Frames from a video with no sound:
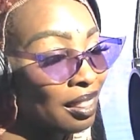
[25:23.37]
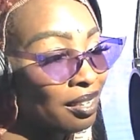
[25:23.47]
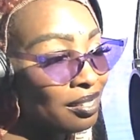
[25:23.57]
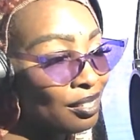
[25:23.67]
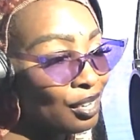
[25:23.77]

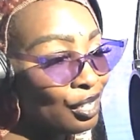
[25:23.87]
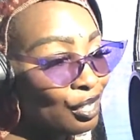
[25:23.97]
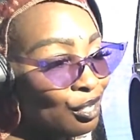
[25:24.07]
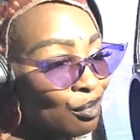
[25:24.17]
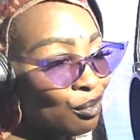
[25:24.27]
then stay
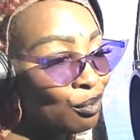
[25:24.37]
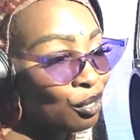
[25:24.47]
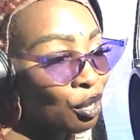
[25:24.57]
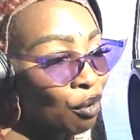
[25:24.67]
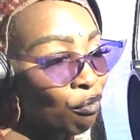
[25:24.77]
tuned
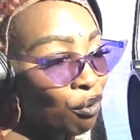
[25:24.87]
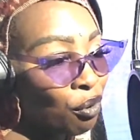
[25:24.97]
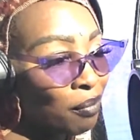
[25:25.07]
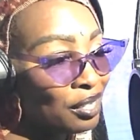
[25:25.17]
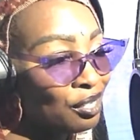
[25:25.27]
for
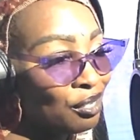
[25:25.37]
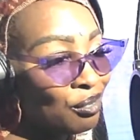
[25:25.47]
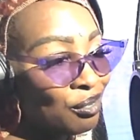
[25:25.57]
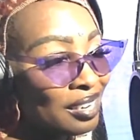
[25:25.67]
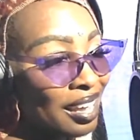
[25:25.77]
my
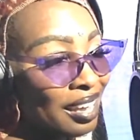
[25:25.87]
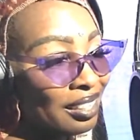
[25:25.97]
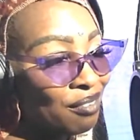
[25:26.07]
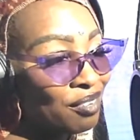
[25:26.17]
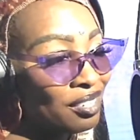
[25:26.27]
Tuesday
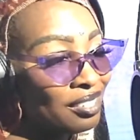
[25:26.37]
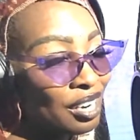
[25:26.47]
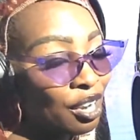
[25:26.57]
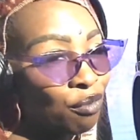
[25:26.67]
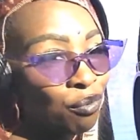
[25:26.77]
nightly vision
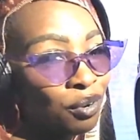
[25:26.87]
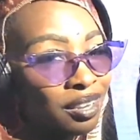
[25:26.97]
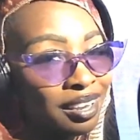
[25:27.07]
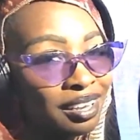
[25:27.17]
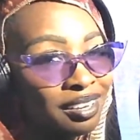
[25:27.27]
of
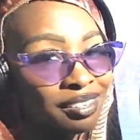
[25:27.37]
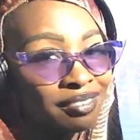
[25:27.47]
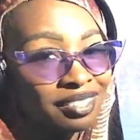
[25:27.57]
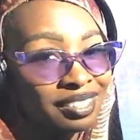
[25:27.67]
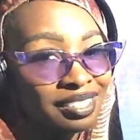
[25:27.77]
what
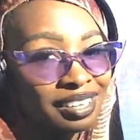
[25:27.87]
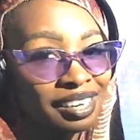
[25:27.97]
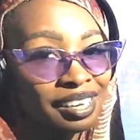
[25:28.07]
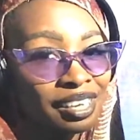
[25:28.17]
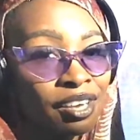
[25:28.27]
love looks
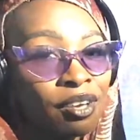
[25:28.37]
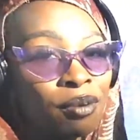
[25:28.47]
like,